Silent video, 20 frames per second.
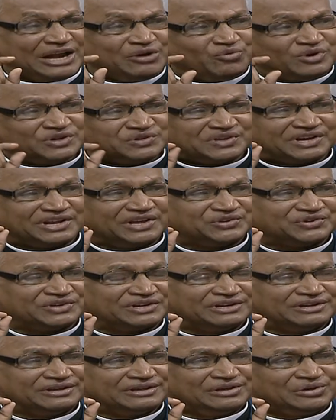that was the
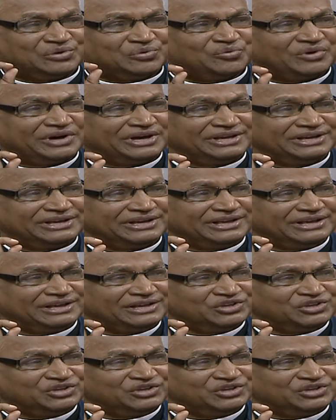reason why